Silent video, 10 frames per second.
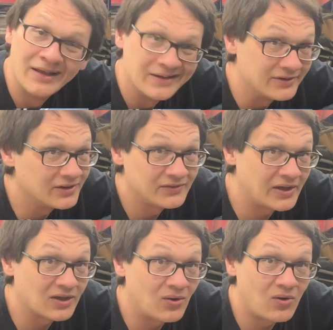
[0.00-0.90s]
Didn't
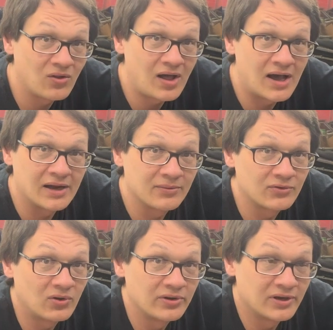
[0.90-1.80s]
take a whole lot. It was
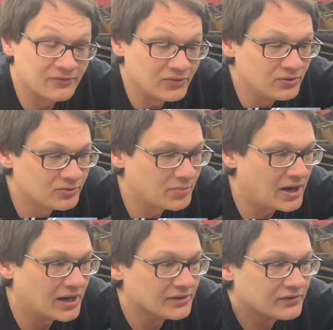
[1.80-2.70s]
only in a few
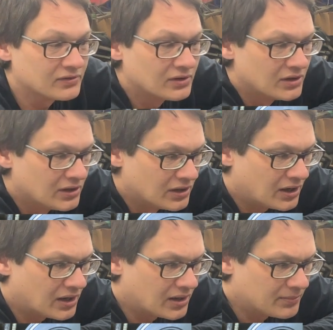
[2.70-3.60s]
spots.
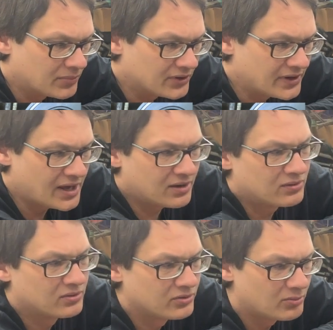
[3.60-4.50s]
But
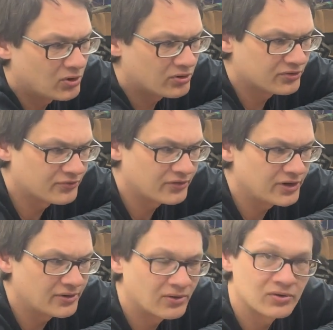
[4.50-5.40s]
now the motor's
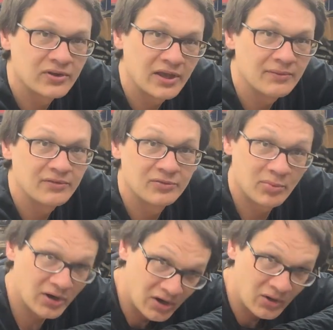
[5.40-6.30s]
free to rotate. We've
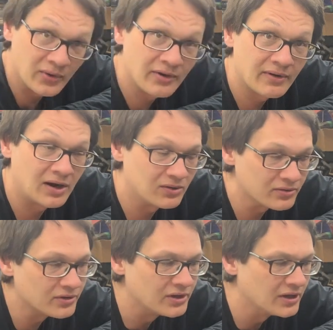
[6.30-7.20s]
spun it all the way
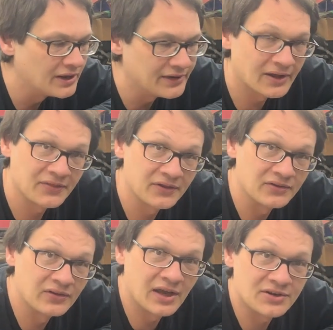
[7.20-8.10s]
around.
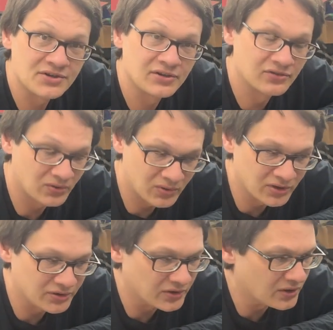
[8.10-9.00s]
Nothing's catching, so we're
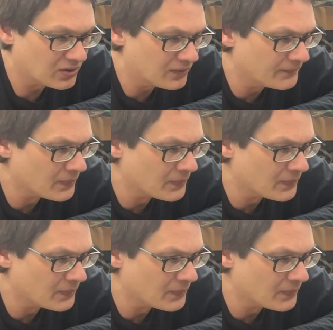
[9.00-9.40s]
good to go.